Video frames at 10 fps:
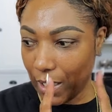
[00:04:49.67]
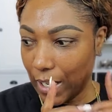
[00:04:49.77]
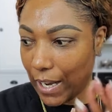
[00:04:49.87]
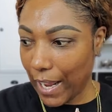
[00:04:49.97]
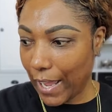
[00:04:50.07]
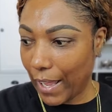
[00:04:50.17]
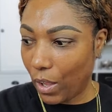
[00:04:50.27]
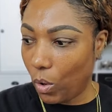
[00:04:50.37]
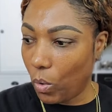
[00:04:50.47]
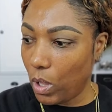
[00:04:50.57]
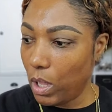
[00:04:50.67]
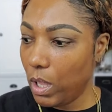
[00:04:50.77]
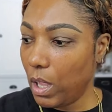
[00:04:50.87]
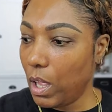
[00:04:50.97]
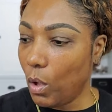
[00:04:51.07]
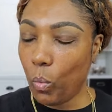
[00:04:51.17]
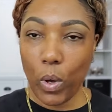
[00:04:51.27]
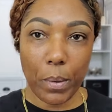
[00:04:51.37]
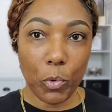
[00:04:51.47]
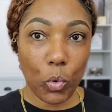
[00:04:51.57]
Now,
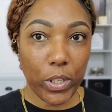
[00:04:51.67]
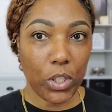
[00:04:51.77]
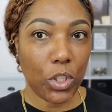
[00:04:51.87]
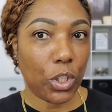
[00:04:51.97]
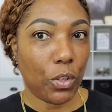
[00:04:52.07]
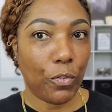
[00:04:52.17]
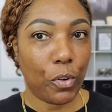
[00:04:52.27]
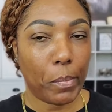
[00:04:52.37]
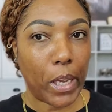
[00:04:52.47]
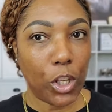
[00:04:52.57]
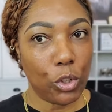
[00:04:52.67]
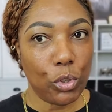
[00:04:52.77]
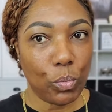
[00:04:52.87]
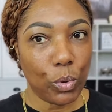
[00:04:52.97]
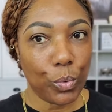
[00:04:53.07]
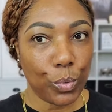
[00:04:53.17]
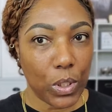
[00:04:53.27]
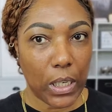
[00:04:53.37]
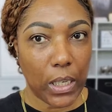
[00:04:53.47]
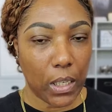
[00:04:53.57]
what I'm going to do for my usual
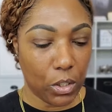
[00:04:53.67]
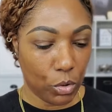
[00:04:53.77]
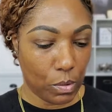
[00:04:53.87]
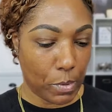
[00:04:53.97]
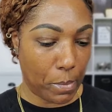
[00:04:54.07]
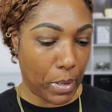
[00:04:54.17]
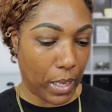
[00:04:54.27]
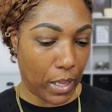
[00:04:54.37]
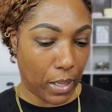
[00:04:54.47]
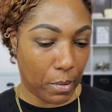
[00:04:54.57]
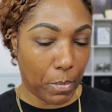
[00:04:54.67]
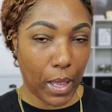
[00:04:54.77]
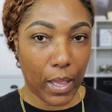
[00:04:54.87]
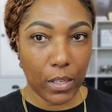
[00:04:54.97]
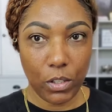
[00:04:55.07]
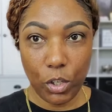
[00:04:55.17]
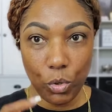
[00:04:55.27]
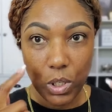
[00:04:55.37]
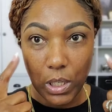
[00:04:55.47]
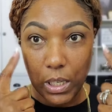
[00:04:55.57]
routine and doing my makeup, I
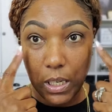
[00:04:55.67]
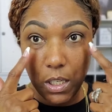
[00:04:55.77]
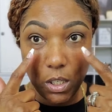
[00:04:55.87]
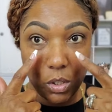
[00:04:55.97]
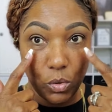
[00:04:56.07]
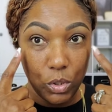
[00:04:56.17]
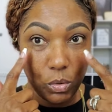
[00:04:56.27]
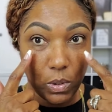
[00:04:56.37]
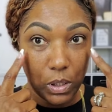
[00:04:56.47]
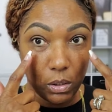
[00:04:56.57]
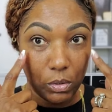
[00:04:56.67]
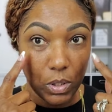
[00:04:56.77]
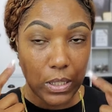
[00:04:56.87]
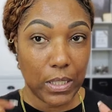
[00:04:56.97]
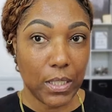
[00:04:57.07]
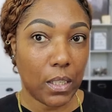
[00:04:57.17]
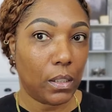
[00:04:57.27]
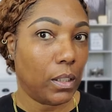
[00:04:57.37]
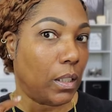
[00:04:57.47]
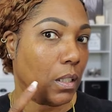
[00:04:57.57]
usually, you know, do a little
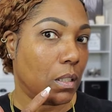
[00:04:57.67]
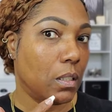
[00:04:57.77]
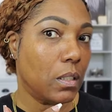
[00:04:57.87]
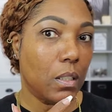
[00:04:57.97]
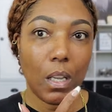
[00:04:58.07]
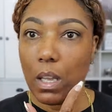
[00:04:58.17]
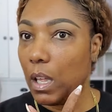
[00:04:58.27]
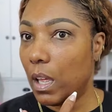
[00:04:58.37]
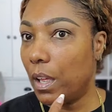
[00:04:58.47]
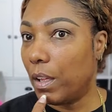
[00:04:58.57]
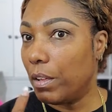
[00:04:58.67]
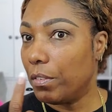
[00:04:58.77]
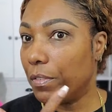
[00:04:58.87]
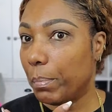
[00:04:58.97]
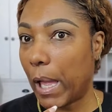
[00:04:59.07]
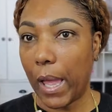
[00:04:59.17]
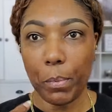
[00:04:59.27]
concealing of my